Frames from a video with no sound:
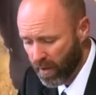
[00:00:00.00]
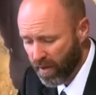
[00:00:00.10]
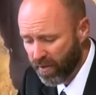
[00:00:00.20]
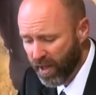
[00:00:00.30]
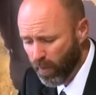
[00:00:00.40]

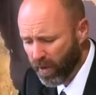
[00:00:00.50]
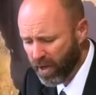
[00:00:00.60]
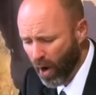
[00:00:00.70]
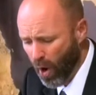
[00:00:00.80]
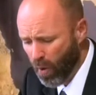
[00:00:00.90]
Then we
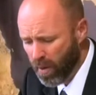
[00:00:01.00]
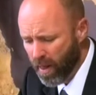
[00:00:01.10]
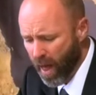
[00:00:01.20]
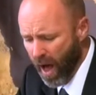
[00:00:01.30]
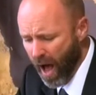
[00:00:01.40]
go
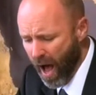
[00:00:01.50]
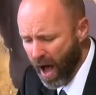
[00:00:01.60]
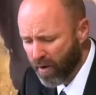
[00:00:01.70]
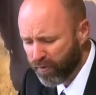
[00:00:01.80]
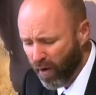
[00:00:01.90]

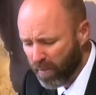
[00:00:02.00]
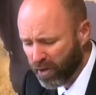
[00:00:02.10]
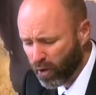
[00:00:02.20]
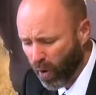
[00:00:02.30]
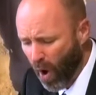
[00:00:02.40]
uh, from
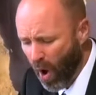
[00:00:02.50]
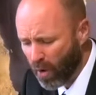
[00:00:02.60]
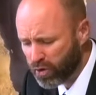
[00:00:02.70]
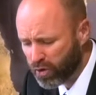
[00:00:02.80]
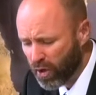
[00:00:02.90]
the
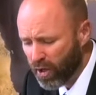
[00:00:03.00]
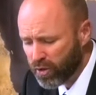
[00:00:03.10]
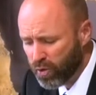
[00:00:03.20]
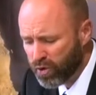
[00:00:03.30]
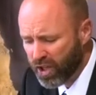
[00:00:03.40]
cross
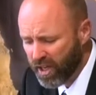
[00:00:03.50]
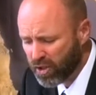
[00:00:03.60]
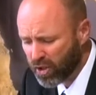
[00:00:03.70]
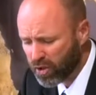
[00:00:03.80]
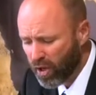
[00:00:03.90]
to
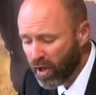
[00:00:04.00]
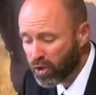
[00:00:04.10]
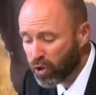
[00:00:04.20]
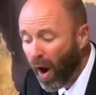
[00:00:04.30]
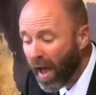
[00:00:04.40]
Jesus
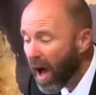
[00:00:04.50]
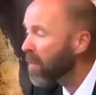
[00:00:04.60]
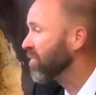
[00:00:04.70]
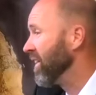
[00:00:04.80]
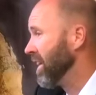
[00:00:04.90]

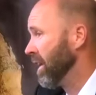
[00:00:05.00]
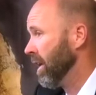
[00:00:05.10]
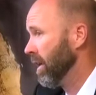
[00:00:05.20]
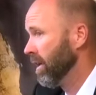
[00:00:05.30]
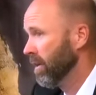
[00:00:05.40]
triumphing.
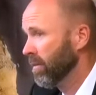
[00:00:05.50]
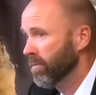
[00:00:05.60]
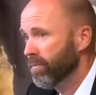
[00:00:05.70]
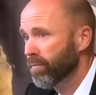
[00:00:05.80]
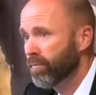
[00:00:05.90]

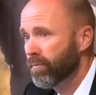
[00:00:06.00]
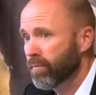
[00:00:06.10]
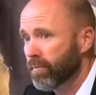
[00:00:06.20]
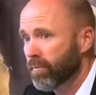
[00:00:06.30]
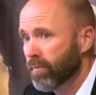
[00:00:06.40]

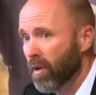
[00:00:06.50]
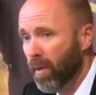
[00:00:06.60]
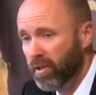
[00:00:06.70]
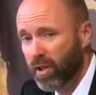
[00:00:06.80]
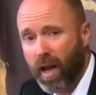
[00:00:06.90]

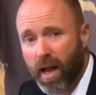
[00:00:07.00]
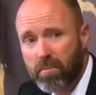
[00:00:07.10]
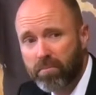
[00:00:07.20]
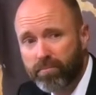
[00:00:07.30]
Everybody see that?